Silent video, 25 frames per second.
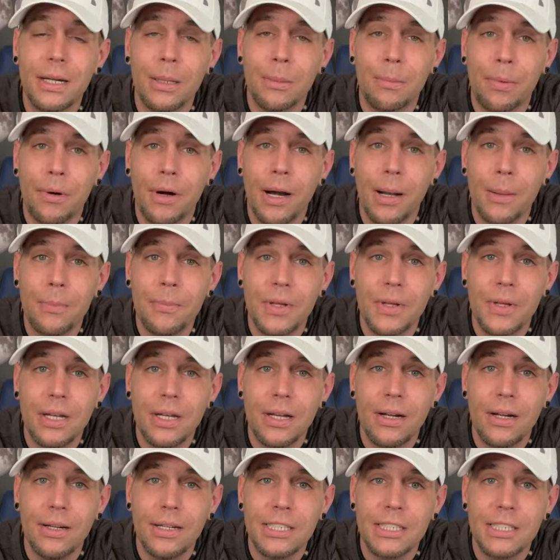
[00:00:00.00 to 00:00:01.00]
abrupt, and
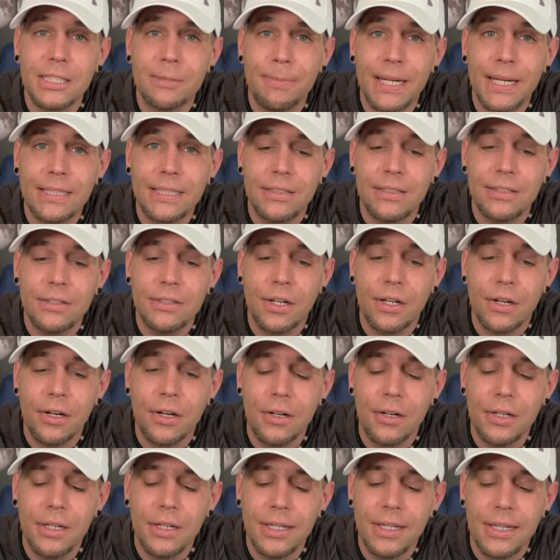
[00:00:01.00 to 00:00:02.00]
unexpected
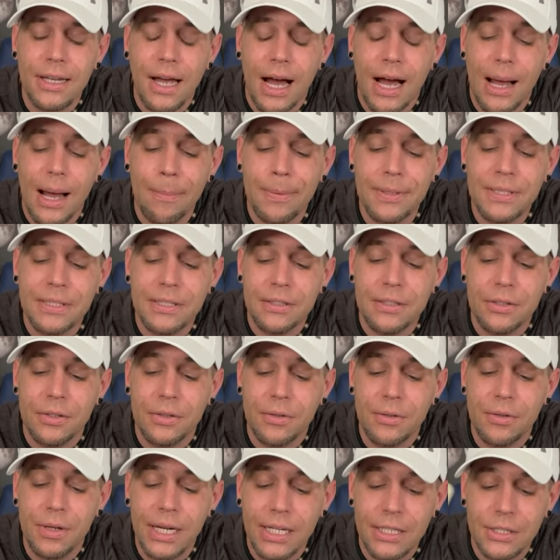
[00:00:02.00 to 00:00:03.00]
turn in the opposite
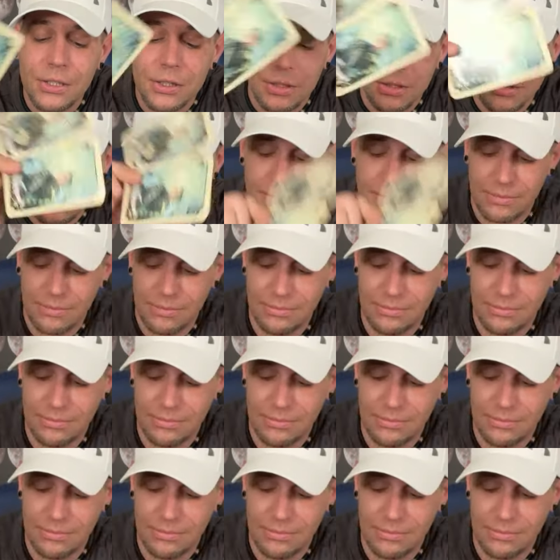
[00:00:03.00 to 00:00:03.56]
direction.